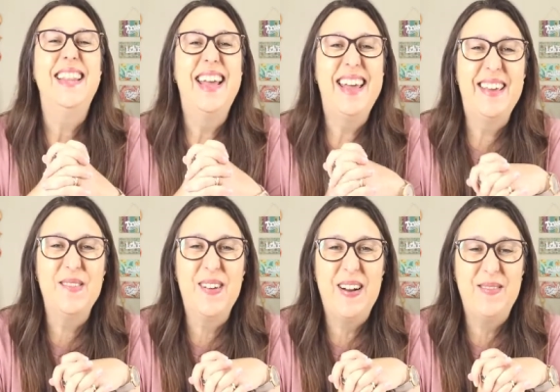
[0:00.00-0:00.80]
Thank
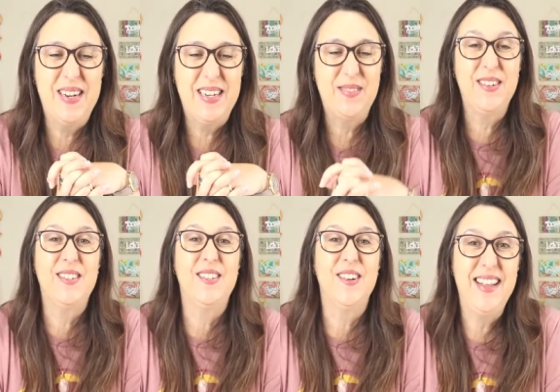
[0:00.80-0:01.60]
you very much for
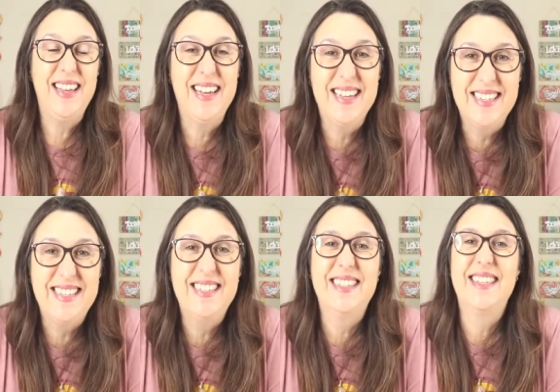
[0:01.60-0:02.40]
joining us
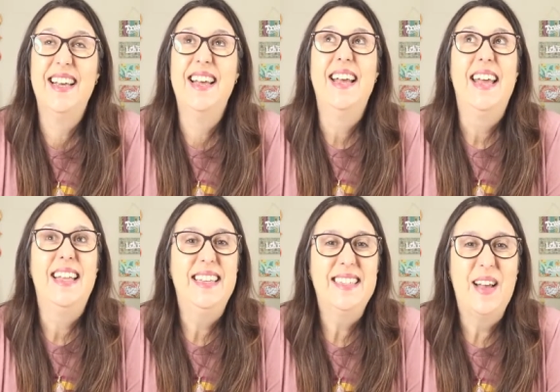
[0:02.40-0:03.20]
this
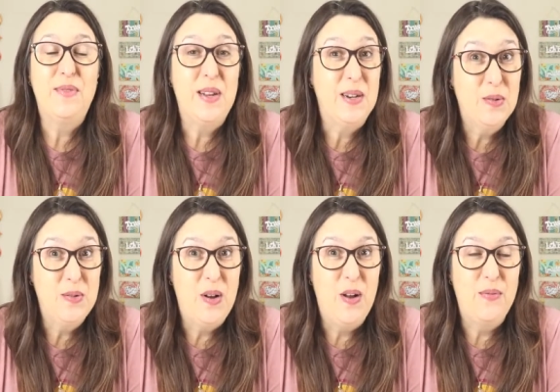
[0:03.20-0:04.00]
in this
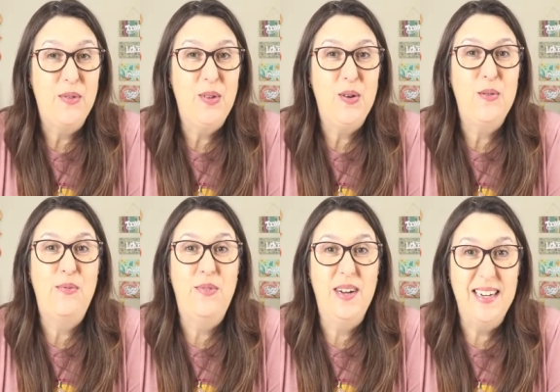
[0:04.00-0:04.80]
afternoon of you know
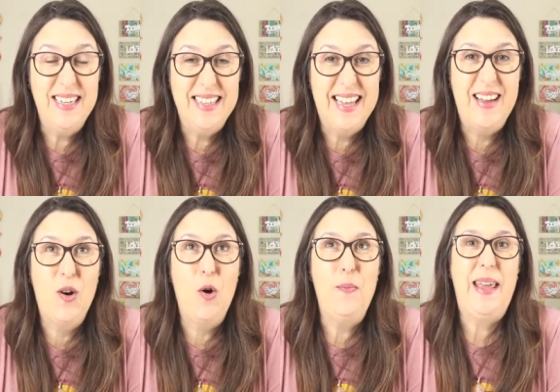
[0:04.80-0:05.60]
fun. I
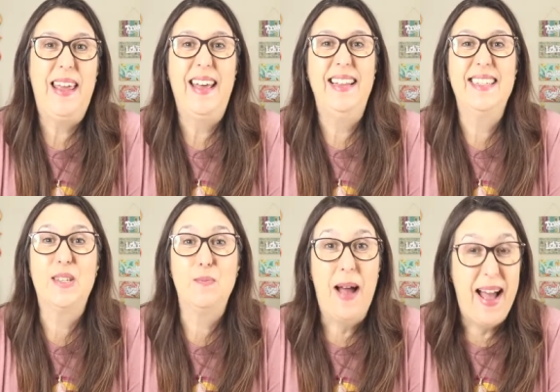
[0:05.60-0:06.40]
hope I can
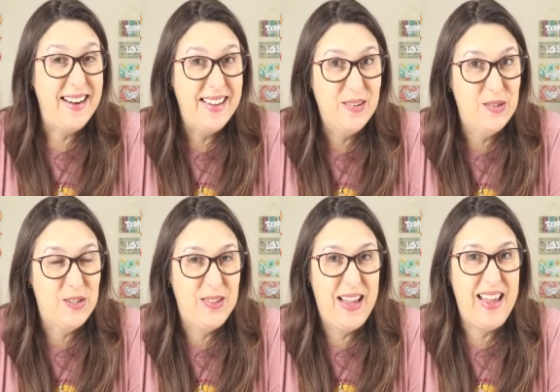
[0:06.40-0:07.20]
inspire you
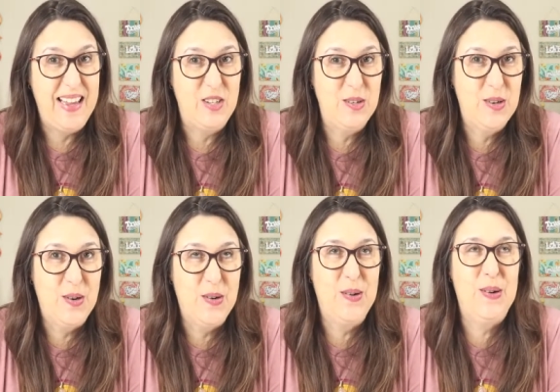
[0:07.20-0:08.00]
today
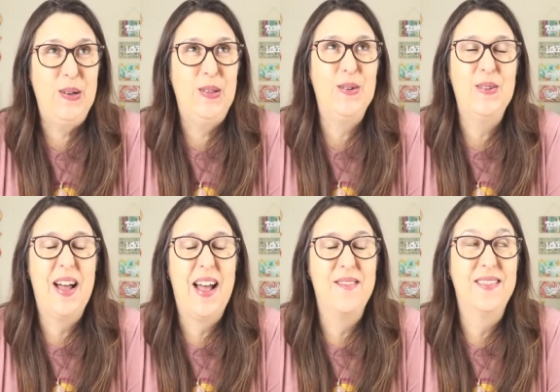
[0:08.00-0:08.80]
to you know
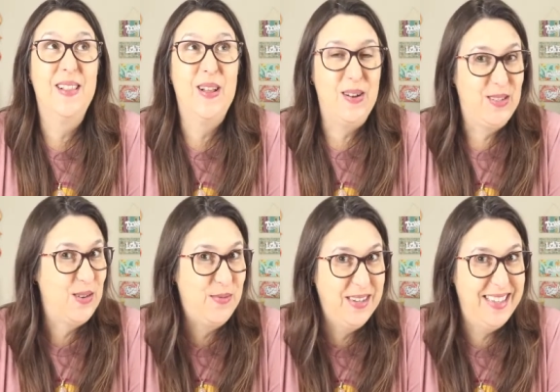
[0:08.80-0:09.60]
have lots
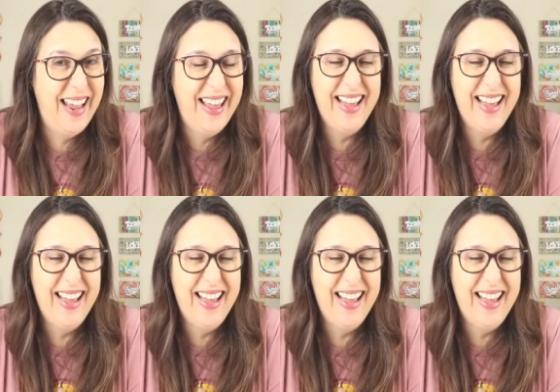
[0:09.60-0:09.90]
of fun.